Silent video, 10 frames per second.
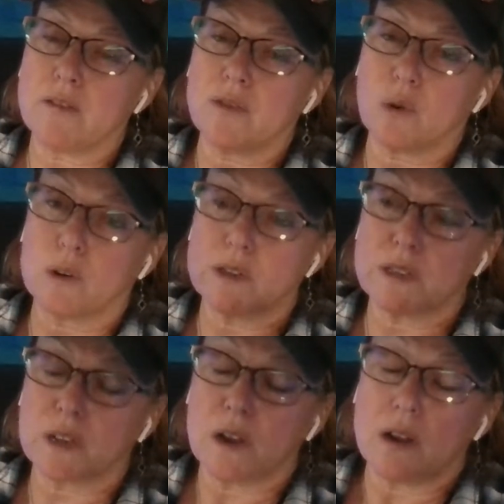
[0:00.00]
Of
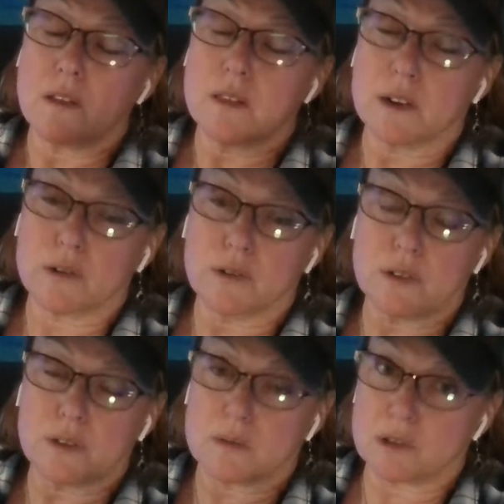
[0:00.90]
course,
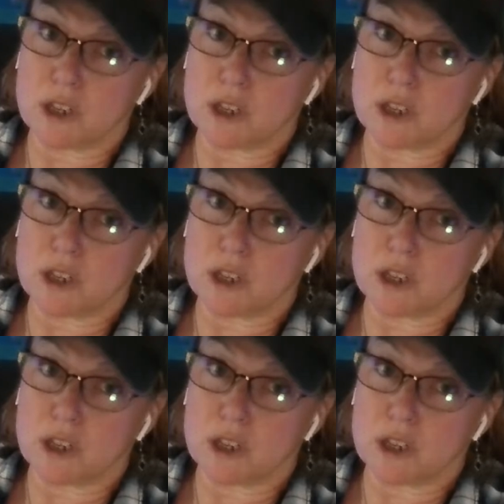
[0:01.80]
there's